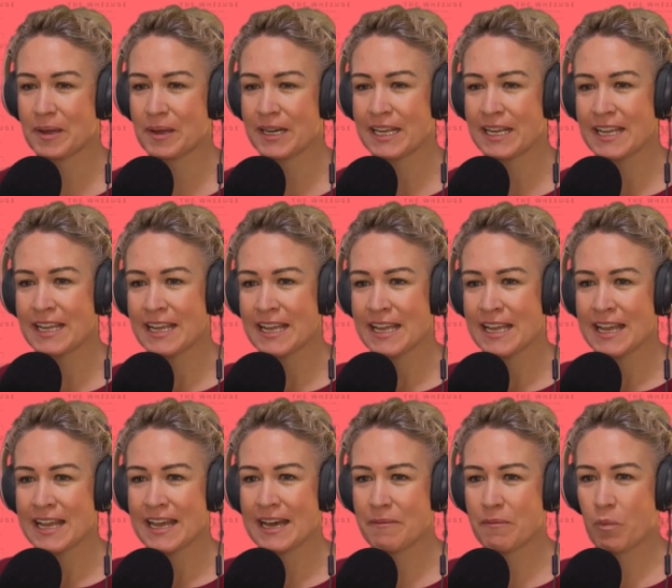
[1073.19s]
But
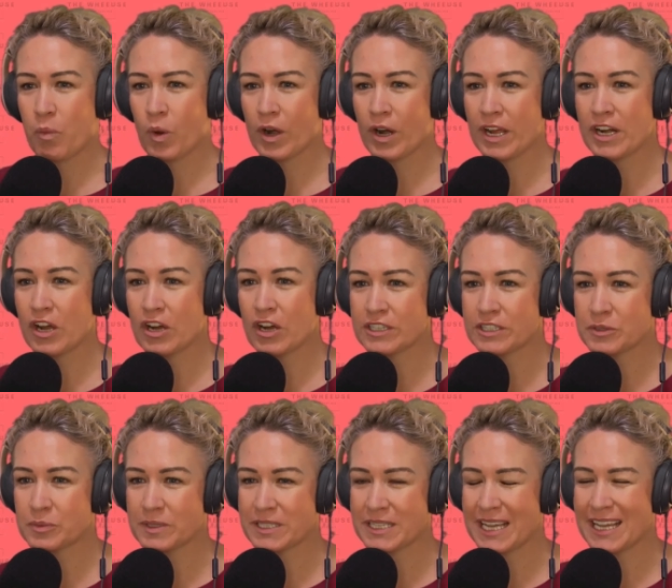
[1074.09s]
um, what I
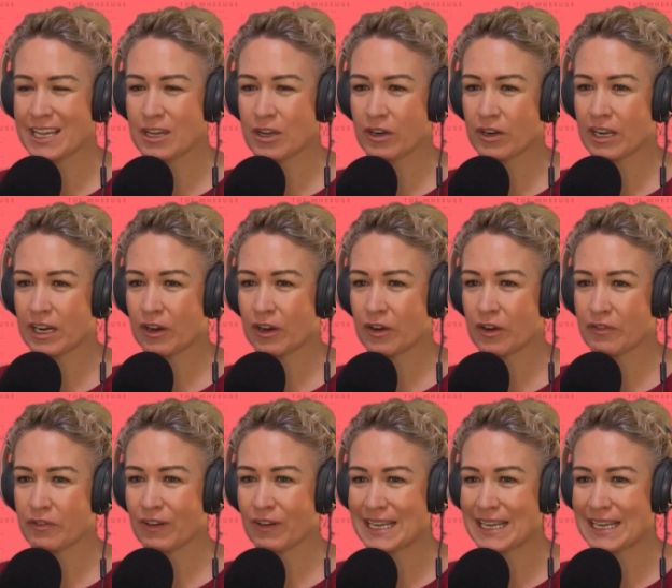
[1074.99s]
noticed was he got a lot of